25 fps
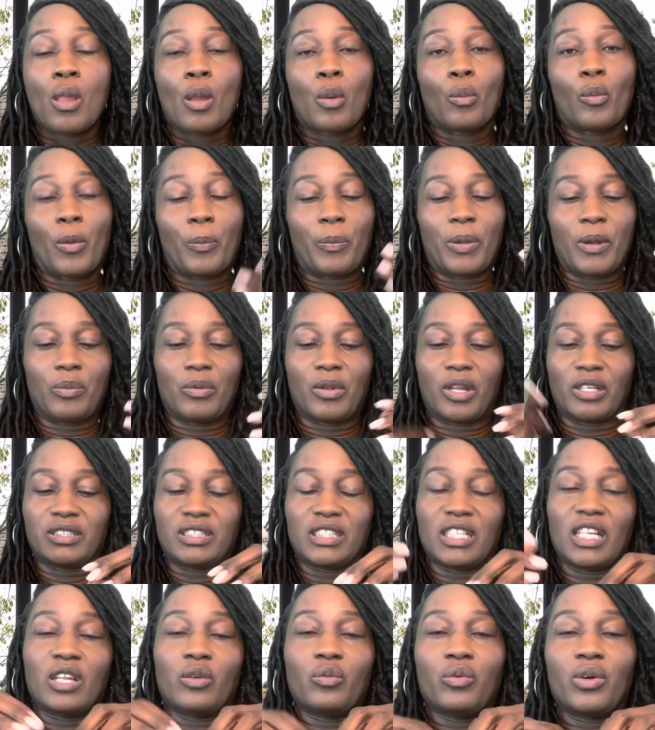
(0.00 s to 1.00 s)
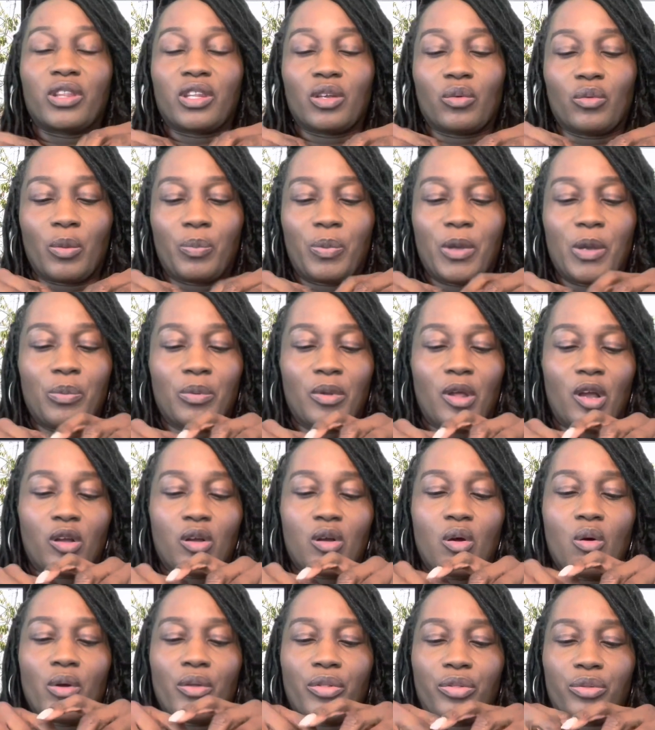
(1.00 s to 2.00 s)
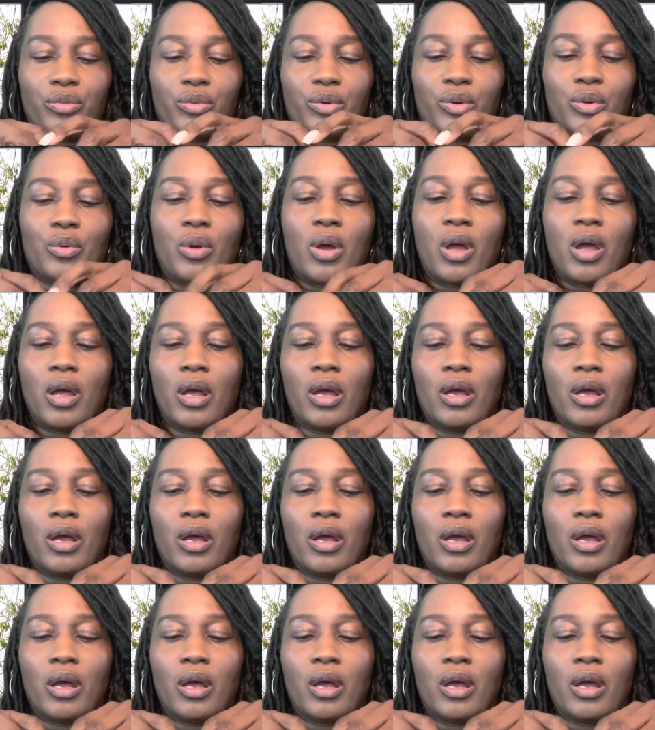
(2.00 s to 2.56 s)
what people are dealing with and what people are going through.